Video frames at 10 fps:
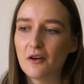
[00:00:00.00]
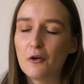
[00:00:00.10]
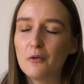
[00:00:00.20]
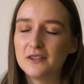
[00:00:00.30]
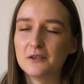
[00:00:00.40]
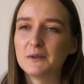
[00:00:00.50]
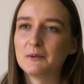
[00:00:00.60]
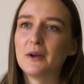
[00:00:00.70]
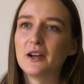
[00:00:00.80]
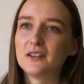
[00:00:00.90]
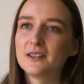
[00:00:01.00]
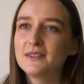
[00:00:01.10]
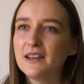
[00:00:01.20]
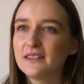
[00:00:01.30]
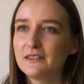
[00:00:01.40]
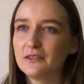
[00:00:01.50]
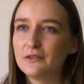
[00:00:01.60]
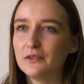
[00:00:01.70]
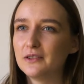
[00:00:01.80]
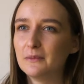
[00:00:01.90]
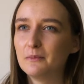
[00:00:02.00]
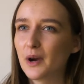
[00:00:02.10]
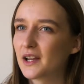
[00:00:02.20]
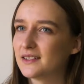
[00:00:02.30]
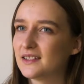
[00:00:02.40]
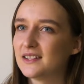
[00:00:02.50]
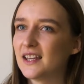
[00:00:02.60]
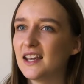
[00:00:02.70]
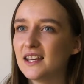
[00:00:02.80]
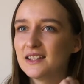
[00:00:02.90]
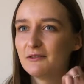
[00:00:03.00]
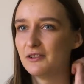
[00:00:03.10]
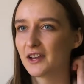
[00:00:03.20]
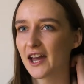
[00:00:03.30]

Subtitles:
always, always prepare. Sometimes even do some practice takes with your